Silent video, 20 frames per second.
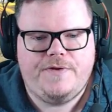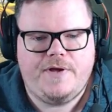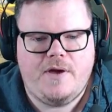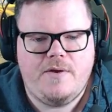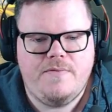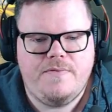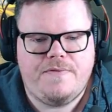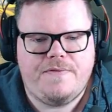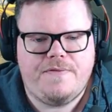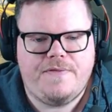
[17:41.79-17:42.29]

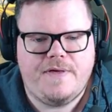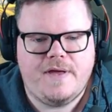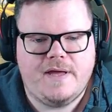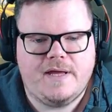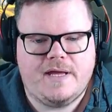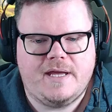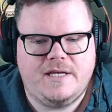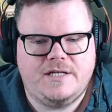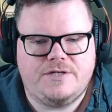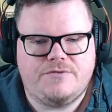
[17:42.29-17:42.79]

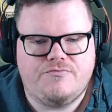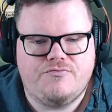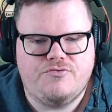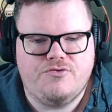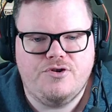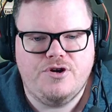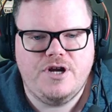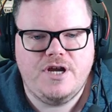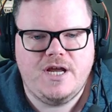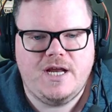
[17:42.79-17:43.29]
think it's
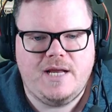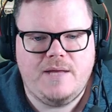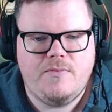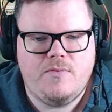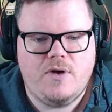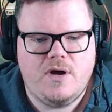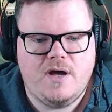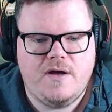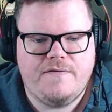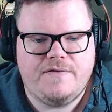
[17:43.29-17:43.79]
really
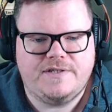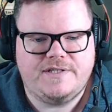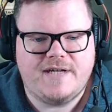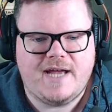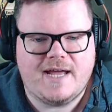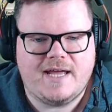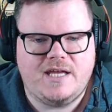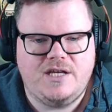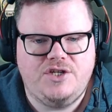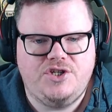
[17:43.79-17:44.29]
worth
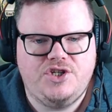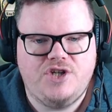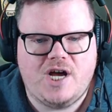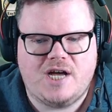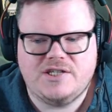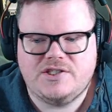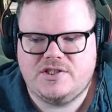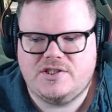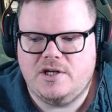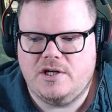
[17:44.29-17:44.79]
attacking
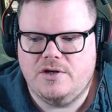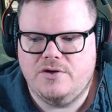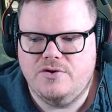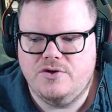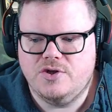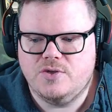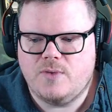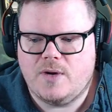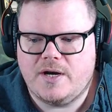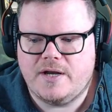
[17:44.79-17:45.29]
just to
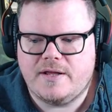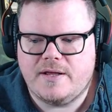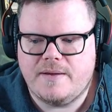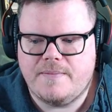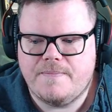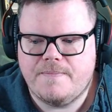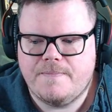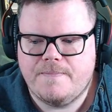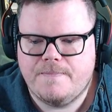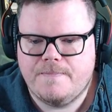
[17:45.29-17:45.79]
lose one of
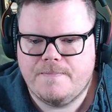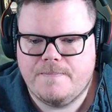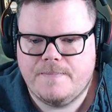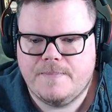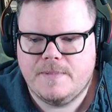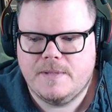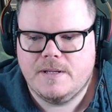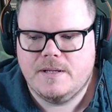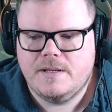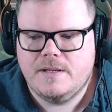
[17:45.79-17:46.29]
them.
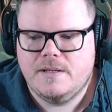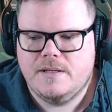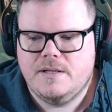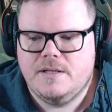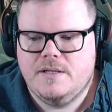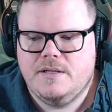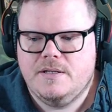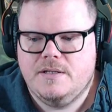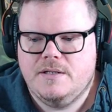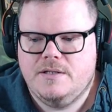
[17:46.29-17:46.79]

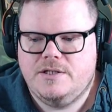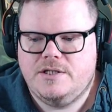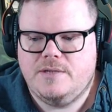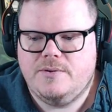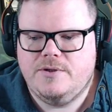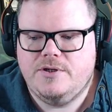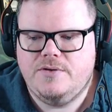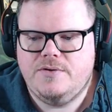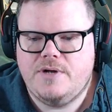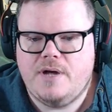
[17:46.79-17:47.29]
So we
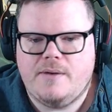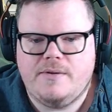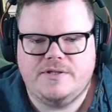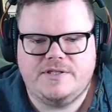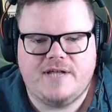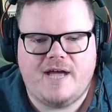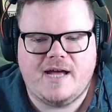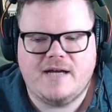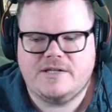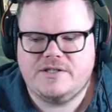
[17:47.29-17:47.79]
do no
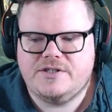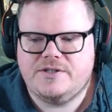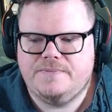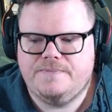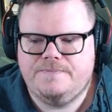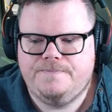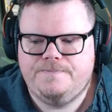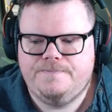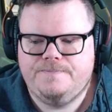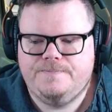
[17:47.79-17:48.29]
attacks.
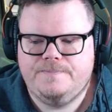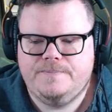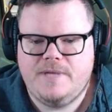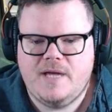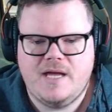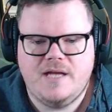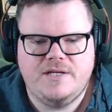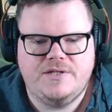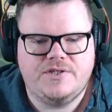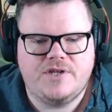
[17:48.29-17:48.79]

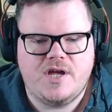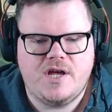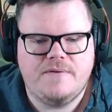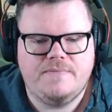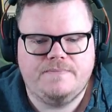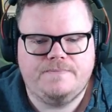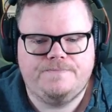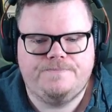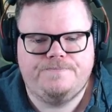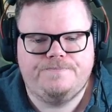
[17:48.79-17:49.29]
End turn.
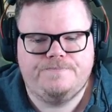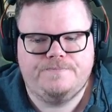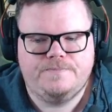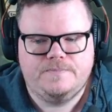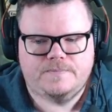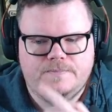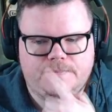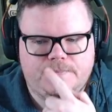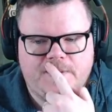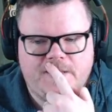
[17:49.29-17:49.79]

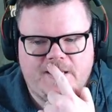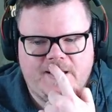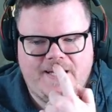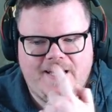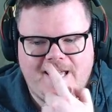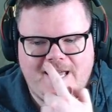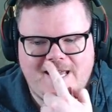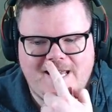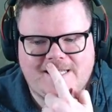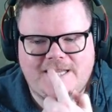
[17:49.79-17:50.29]

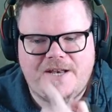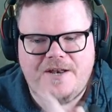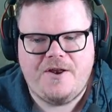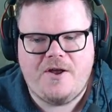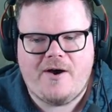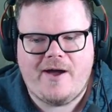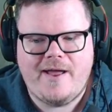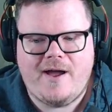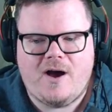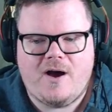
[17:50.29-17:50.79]
It is a
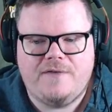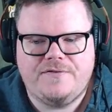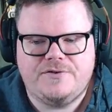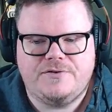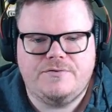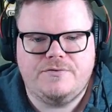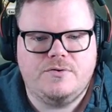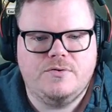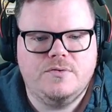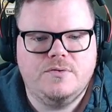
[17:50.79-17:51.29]
night
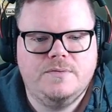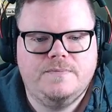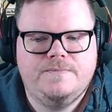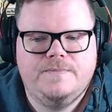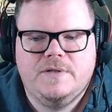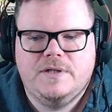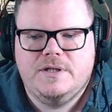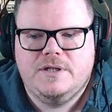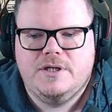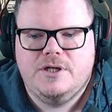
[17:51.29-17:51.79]
after all.
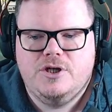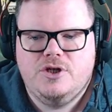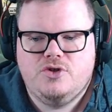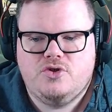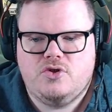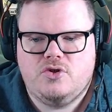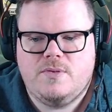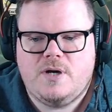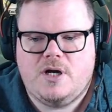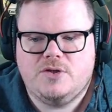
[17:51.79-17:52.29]

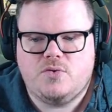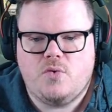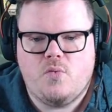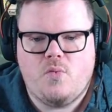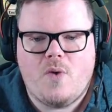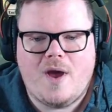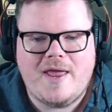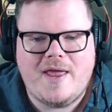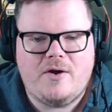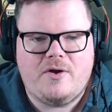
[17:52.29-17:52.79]
So we might as well
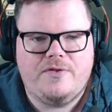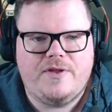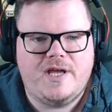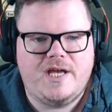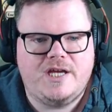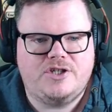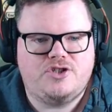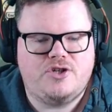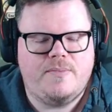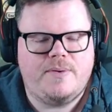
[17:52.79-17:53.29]
wait on the
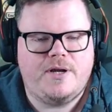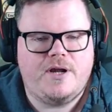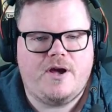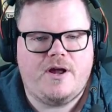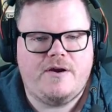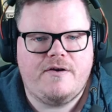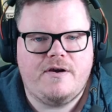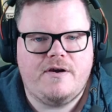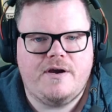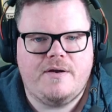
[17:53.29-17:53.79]
History of
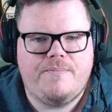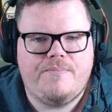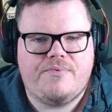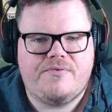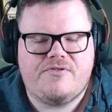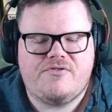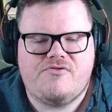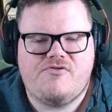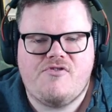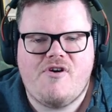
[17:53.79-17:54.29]
Benalia and
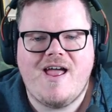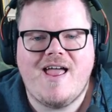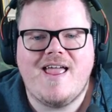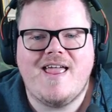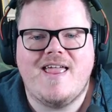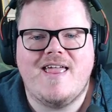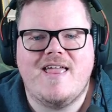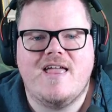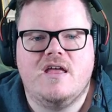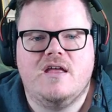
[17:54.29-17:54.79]

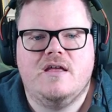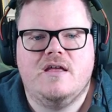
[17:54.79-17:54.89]
pray